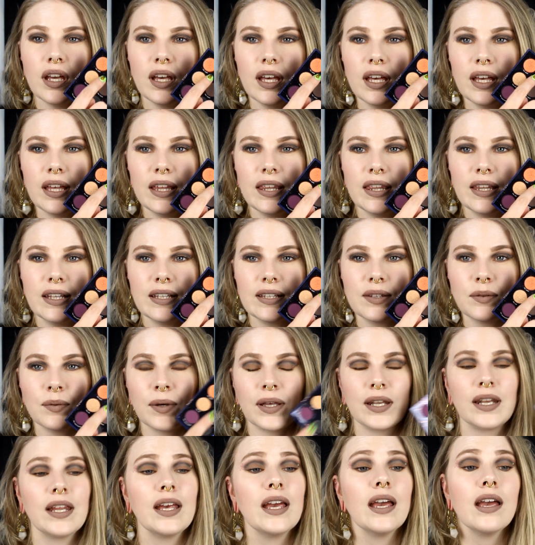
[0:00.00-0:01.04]
Uh, this
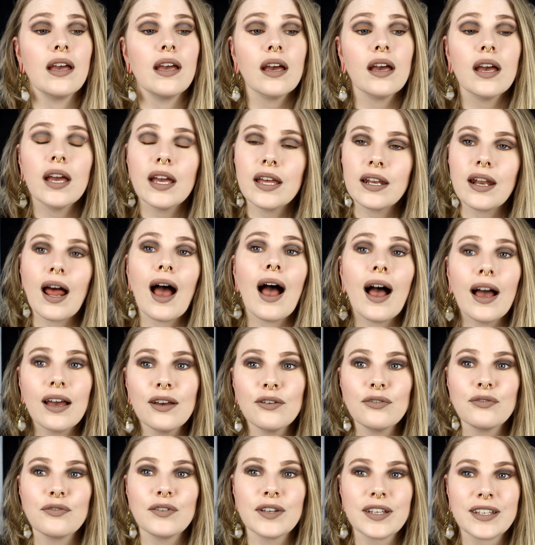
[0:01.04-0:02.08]
one, and I
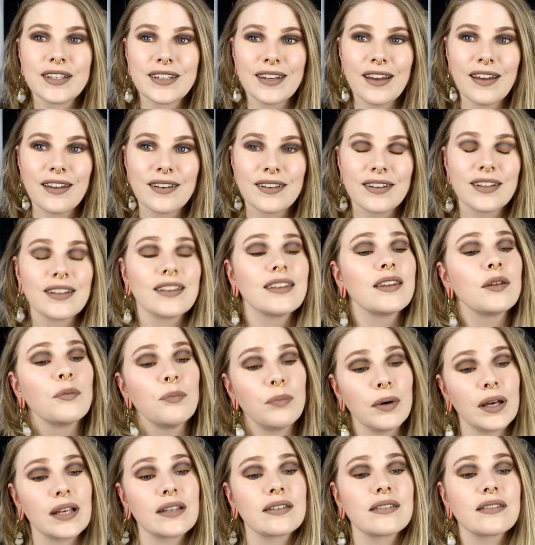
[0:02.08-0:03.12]
think I did the
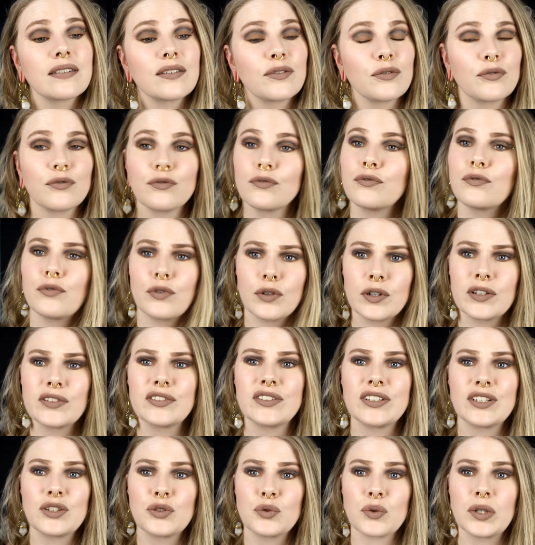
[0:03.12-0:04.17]
best for the
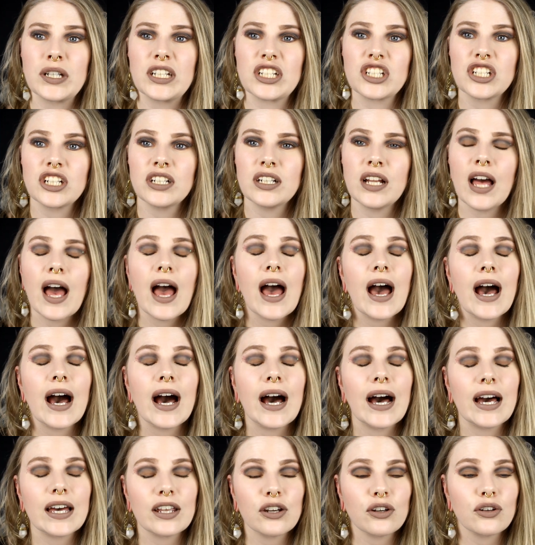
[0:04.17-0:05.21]
situation.
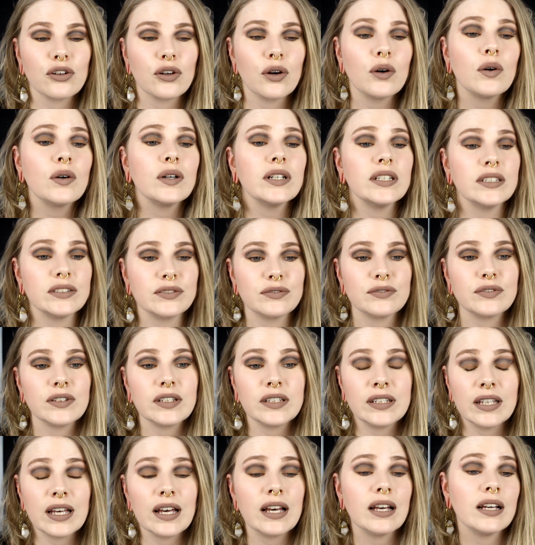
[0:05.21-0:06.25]
I don't know if
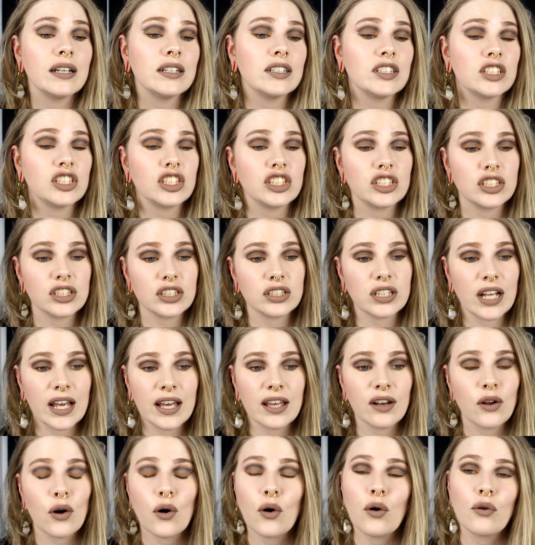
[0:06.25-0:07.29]
the
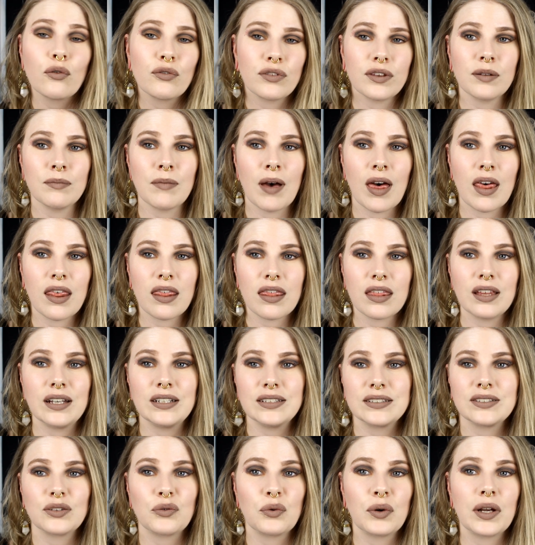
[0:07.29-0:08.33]
shadow of the month
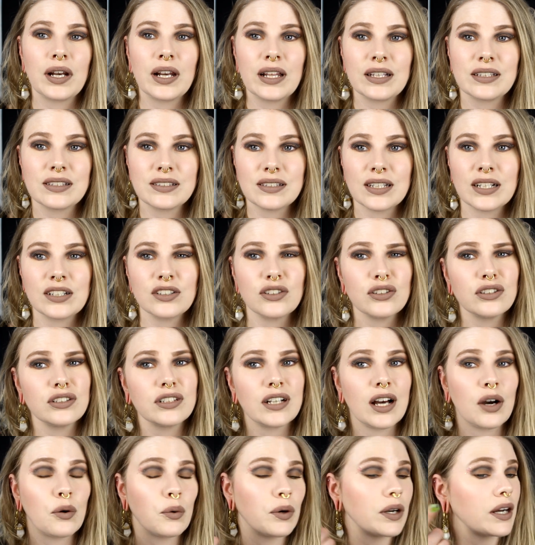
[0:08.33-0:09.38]
is really in center
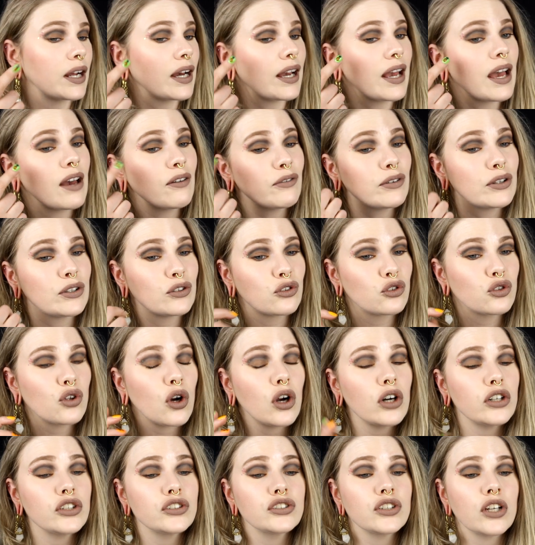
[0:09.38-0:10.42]
now when I have the
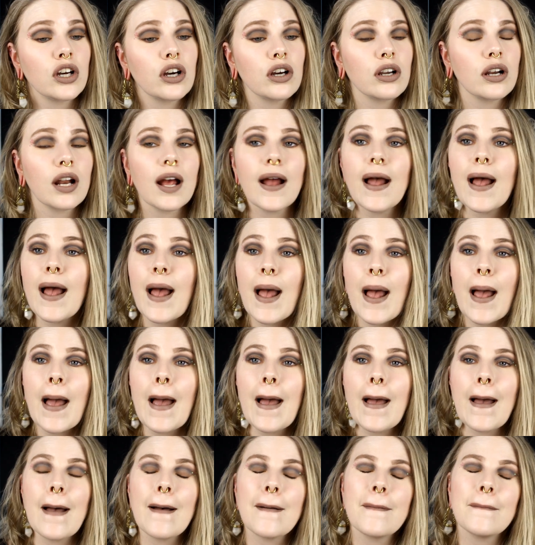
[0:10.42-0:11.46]
stars on.
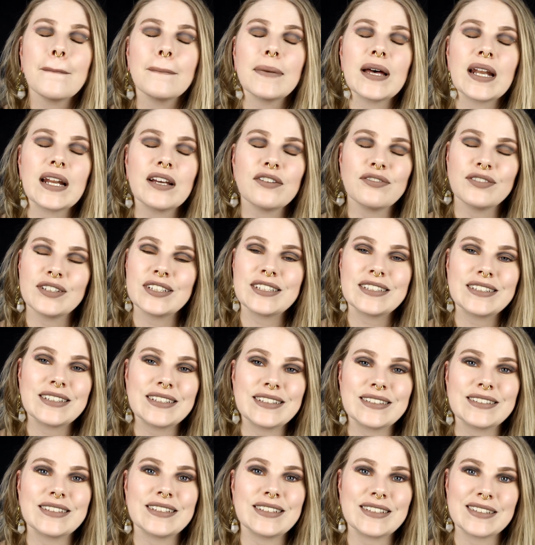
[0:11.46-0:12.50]
But I think
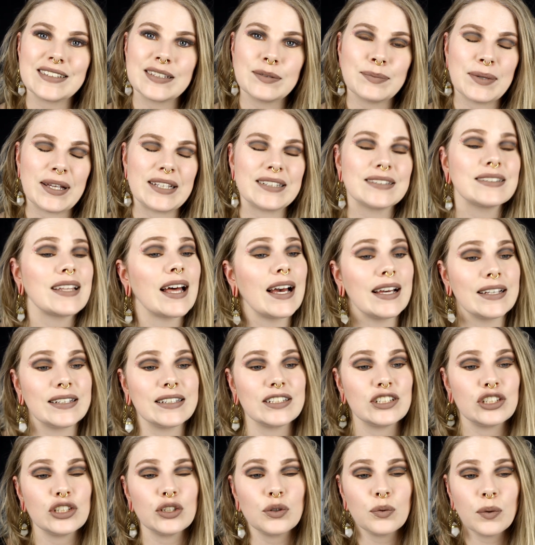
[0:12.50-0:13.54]
this is the best I
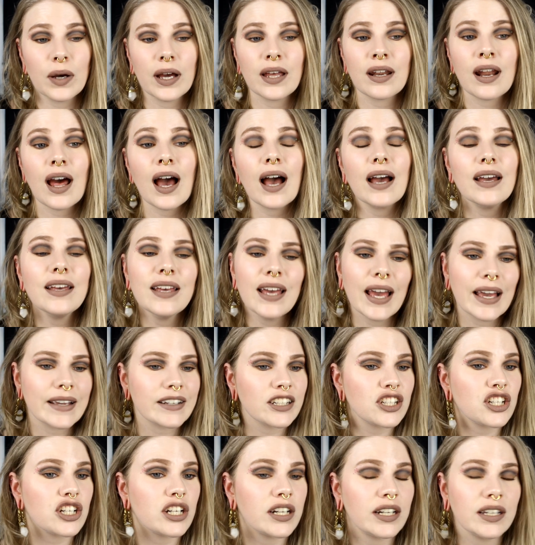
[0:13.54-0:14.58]
can do. And I
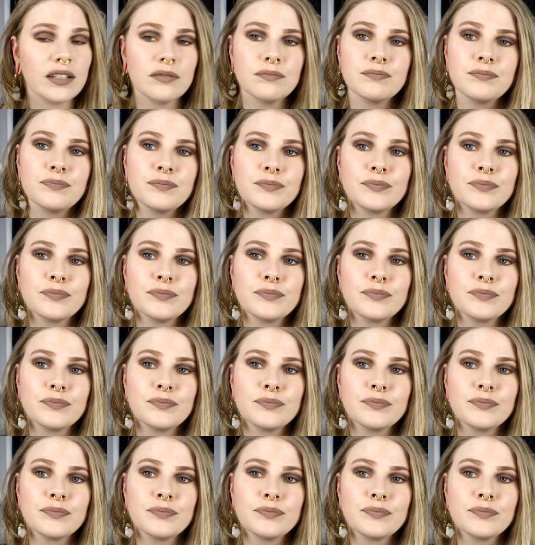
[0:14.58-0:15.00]
actually...